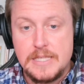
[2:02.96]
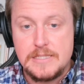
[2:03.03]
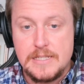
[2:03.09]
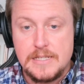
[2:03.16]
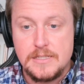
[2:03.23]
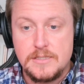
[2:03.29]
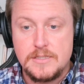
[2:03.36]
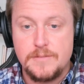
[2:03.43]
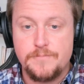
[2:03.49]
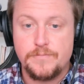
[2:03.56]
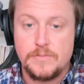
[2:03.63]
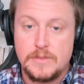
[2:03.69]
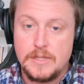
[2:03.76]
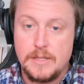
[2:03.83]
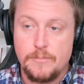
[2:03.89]
of the business,
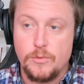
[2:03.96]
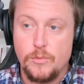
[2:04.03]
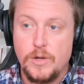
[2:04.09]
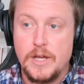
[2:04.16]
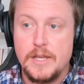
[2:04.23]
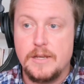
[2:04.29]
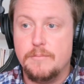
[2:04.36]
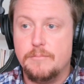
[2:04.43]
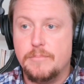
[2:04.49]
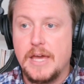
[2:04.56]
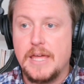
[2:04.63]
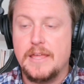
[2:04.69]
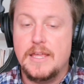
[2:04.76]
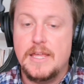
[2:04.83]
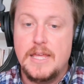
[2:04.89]
number one.
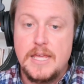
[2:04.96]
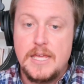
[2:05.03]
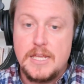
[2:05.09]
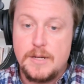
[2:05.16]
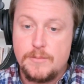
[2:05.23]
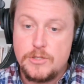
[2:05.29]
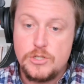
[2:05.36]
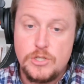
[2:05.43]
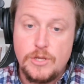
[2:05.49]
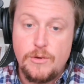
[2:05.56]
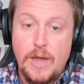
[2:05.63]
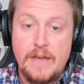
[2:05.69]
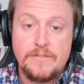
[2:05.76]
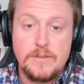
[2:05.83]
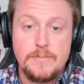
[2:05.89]
But number two,
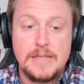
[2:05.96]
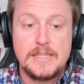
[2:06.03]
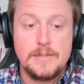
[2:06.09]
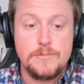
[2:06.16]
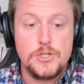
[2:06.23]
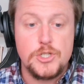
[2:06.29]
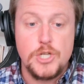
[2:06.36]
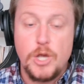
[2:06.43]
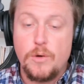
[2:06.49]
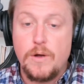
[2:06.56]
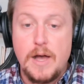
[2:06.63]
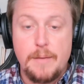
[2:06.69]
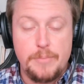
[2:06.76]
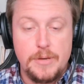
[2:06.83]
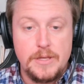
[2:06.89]
you have to make them
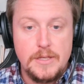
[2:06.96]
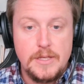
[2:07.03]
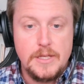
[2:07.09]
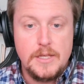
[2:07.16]
show up.